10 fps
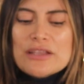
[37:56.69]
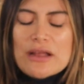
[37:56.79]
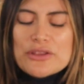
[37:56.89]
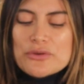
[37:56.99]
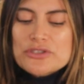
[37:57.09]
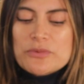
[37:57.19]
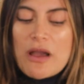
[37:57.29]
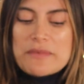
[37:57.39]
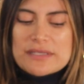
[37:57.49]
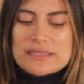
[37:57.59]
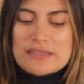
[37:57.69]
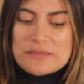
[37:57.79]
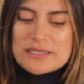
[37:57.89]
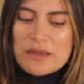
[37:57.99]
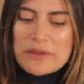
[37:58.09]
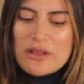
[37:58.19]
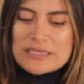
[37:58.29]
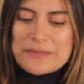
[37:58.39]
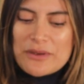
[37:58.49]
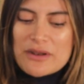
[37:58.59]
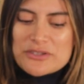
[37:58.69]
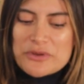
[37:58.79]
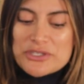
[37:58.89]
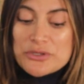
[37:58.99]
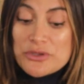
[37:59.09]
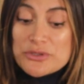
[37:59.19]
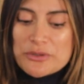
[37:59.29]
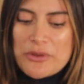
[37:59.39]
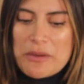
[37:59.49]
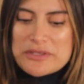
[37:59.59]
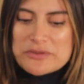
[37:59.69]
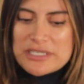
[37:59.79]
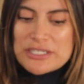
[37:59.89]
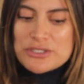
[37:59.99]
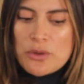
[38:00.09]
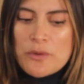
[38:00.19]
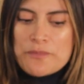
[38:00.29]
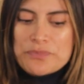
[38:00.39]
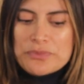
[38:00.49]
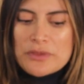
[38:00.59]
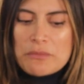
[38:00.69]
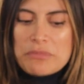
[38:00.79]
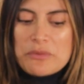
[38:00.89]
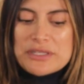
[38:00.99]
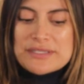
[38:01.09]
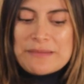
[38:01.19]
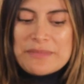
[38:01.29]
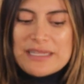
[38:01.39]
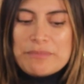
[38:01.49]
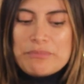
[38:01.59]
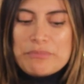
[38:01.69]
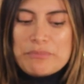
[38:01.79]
Not YouTube comments, because someone told me a long time ago not to reach YouTube comments, which I don't. But when somebody